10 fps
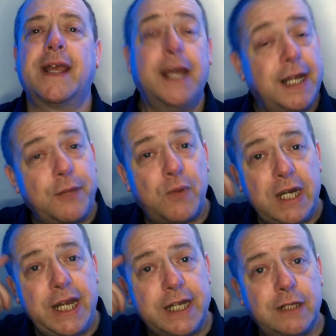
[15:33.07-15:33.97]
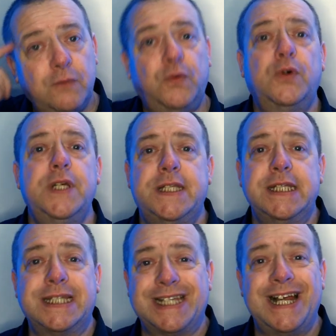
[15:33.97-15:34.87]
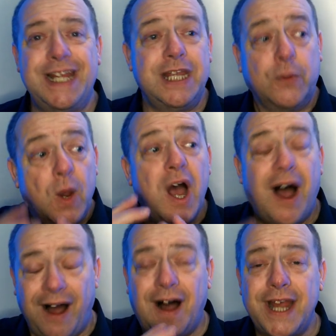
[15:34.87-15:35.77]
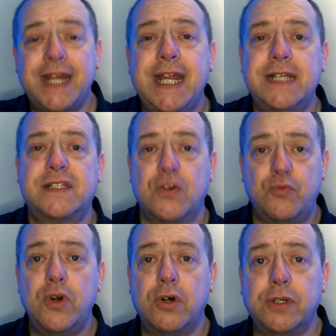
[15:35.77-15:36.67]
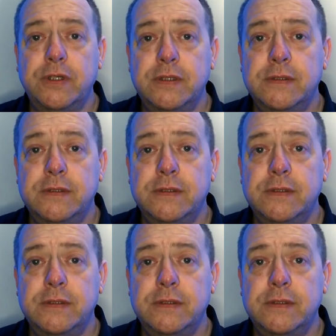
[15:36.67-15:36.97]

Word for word: And if a little voice is telling you, I need to run,